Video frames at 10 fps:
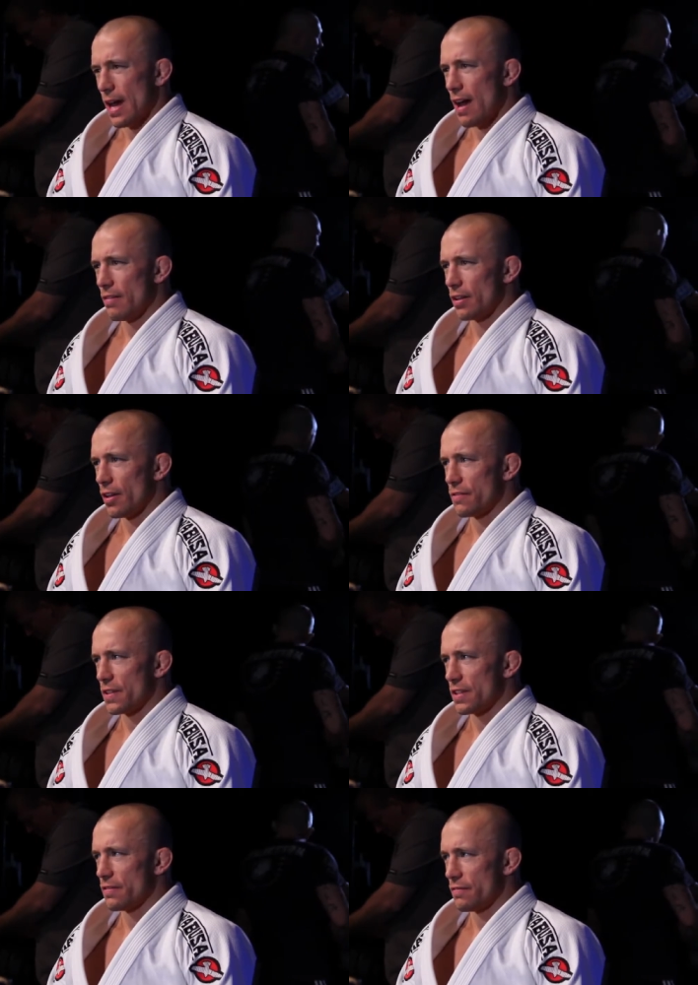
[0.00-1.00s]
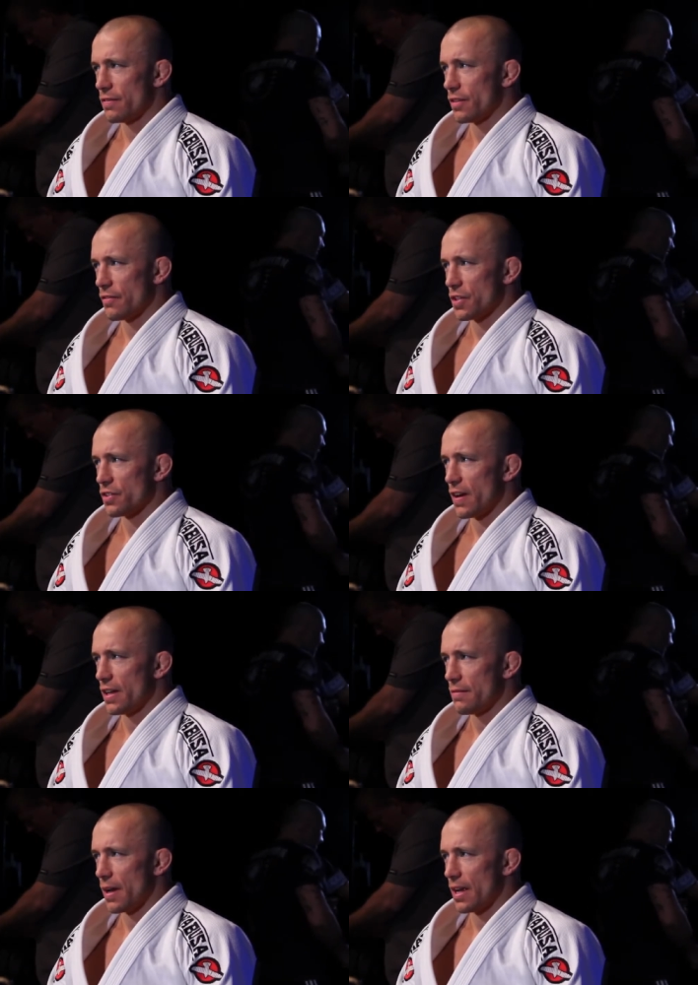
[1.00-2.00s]
I have a toughest toughest
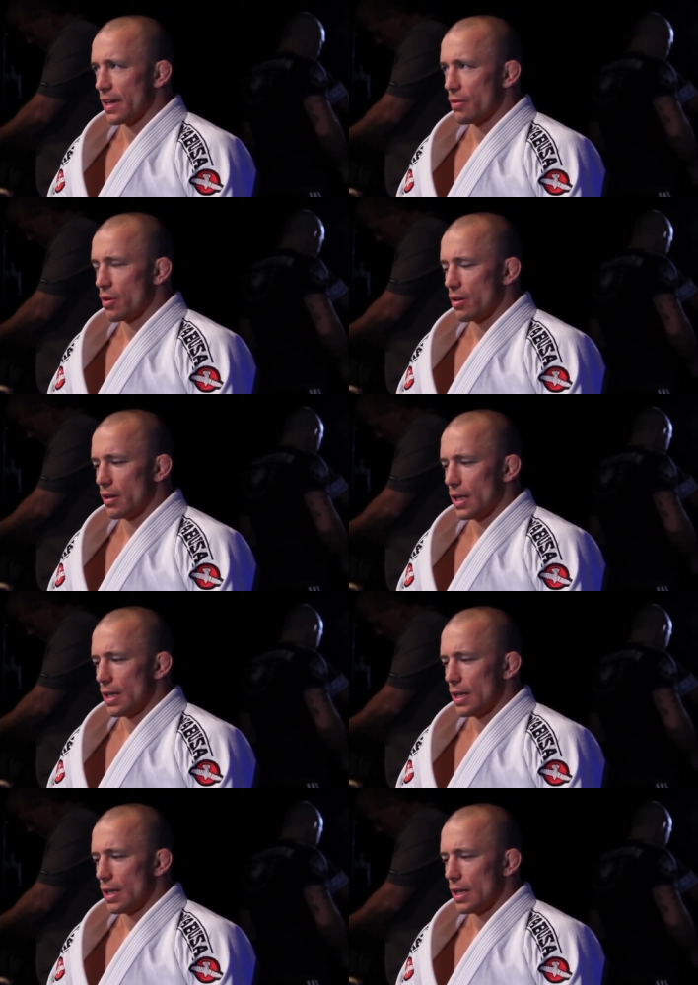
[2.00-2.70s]
fight in my career.